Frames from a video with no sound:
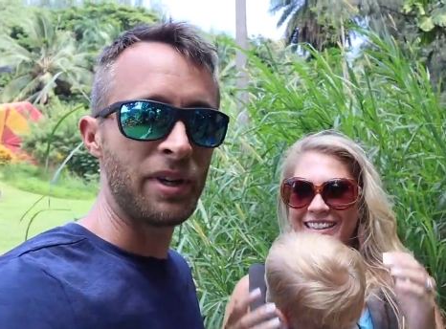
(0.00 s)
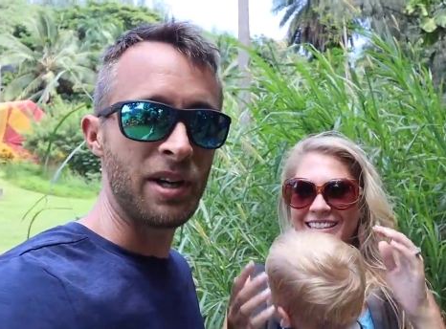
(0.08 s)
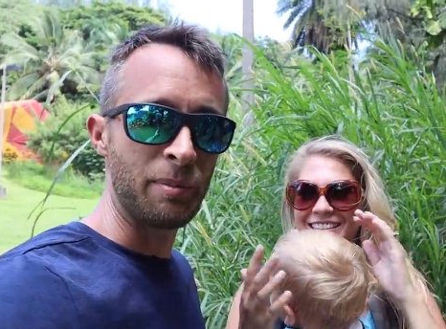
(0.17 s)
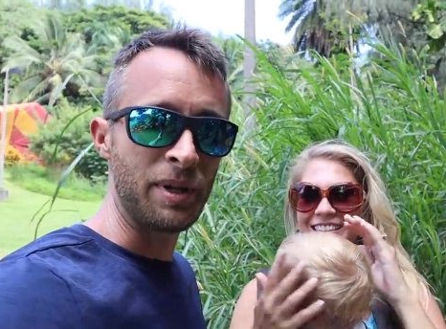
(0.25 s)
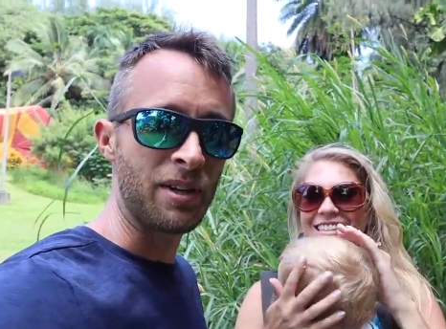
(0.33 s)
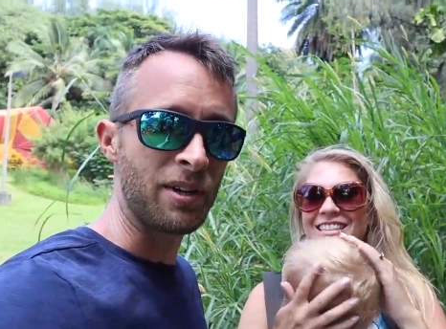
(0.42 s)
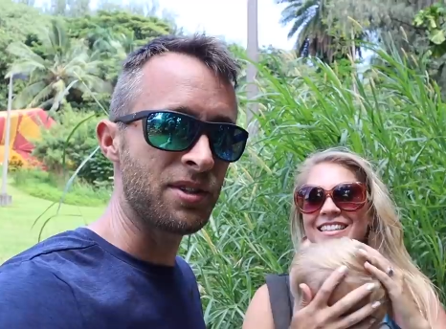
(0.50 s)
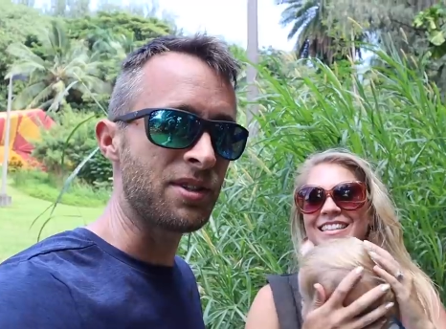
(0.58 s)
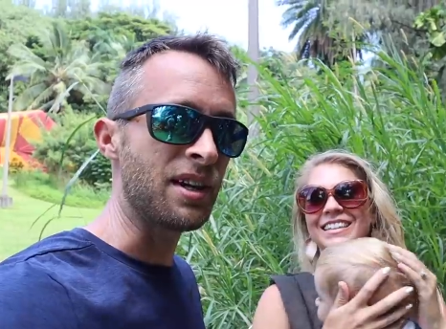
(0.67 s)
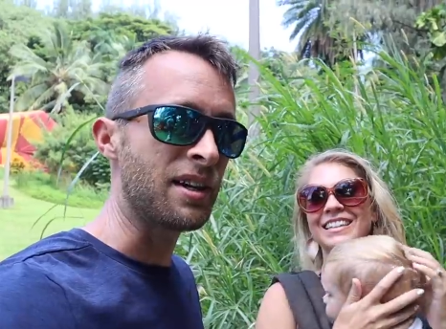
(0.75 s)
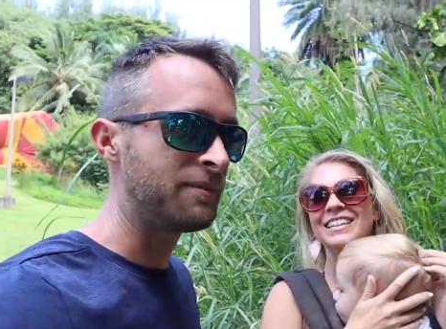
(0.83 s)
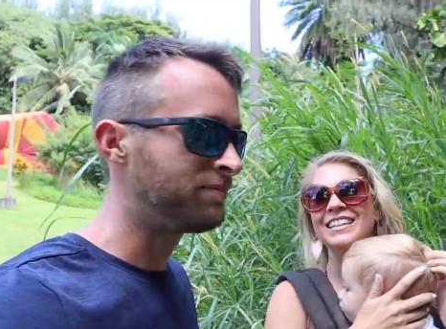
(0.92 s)
Speaker 1: Better not be car
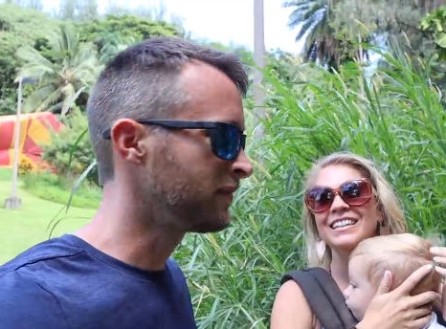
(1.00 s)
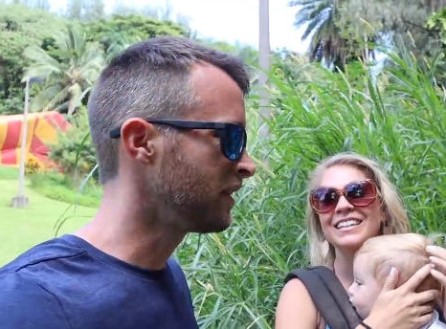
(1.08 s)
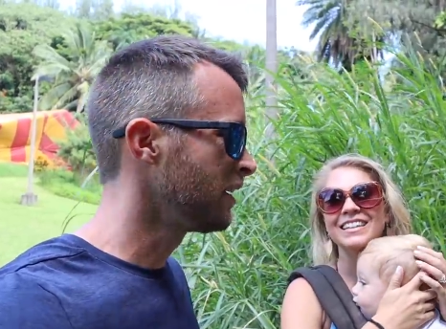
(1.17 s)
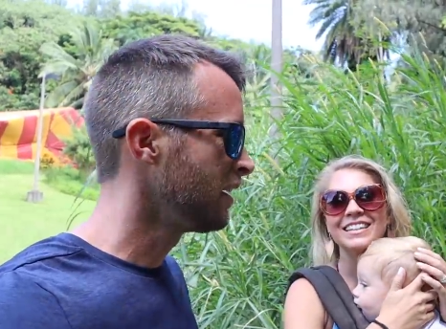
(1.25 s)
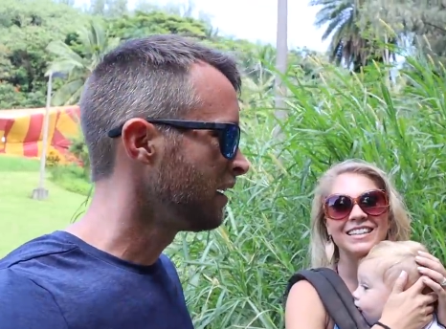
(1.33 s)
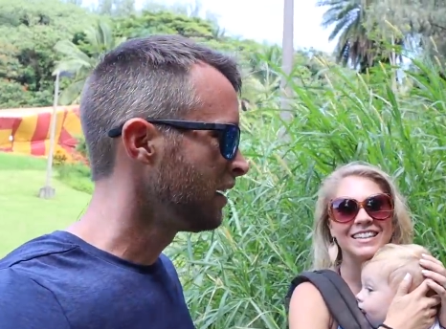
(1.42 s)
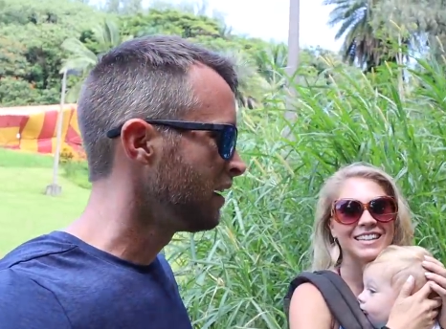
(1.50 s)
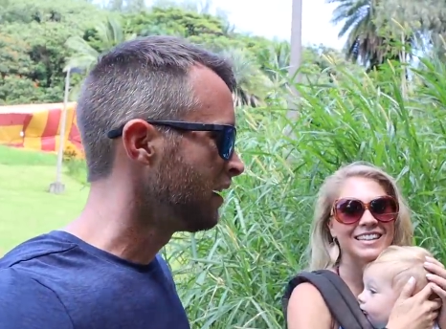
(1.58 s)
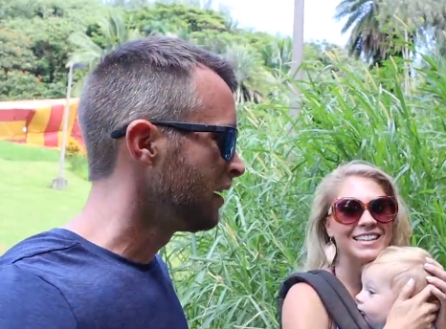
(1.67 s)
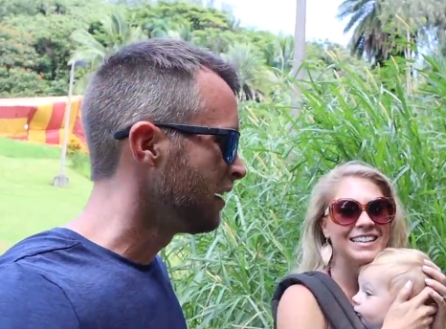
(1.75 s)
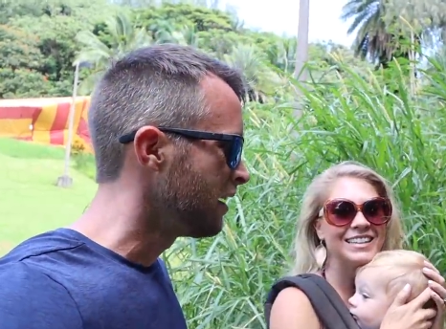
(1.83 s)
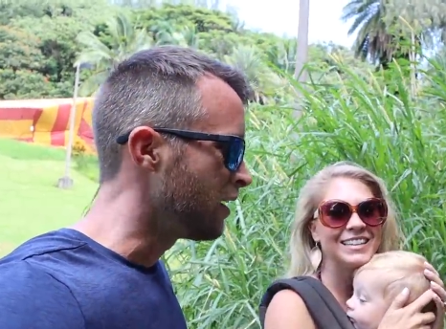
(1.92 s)
sick.
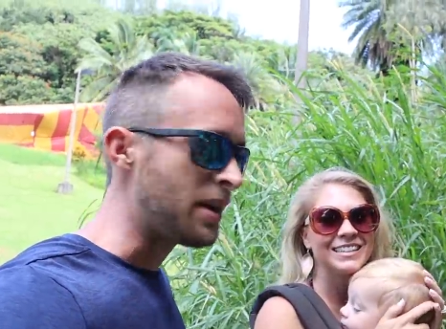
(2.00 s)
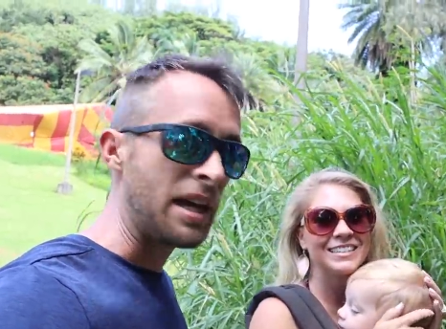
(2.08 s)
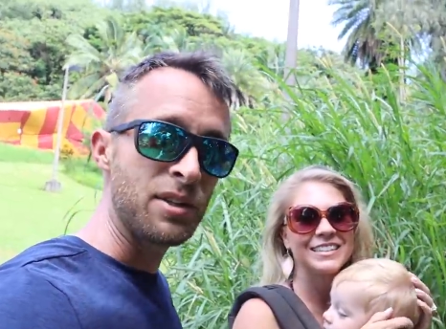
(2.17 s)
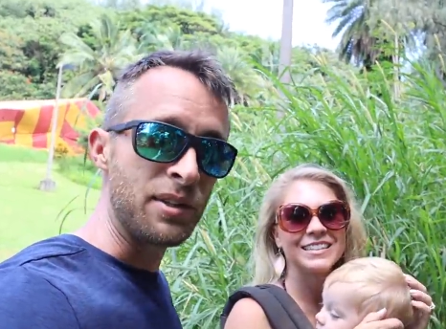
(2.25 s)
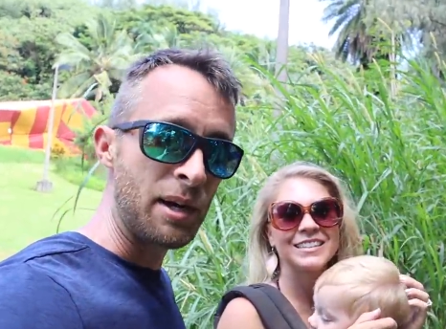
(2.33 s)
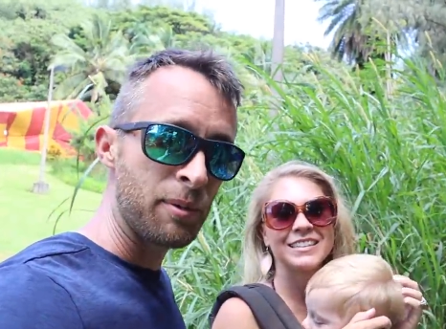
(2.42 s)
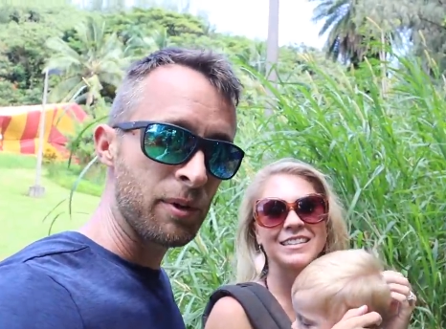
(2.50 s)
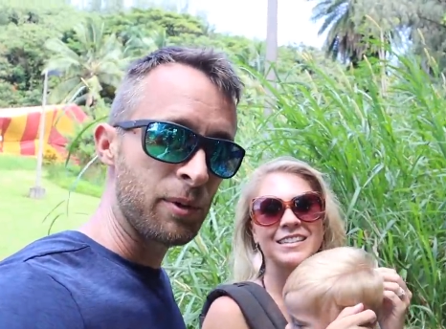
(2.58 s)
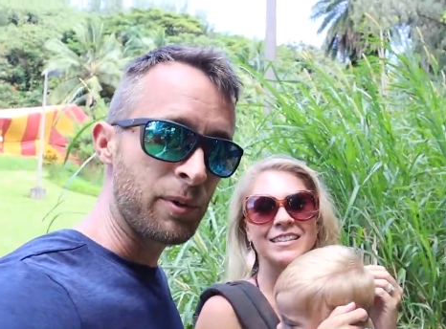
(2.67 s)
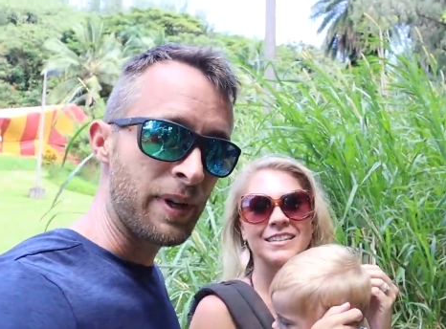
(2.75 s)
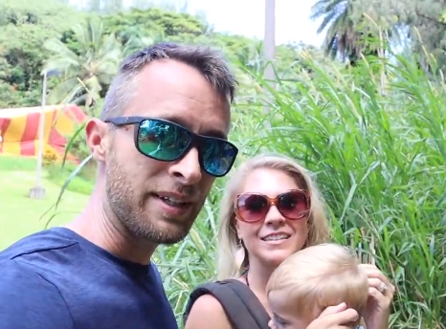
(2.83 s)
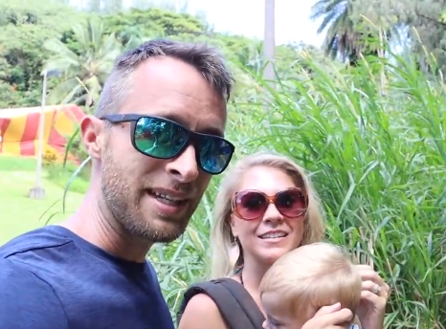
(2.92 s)
Okay, so now we're
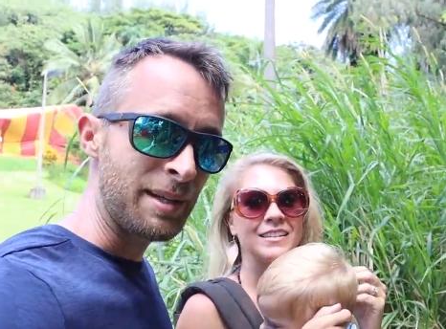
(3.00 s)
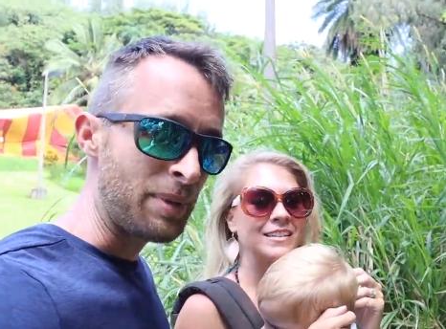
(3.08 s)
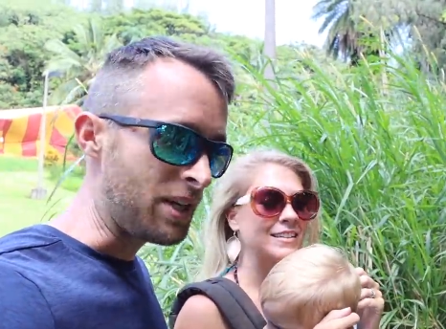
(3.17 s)
going to Red Sand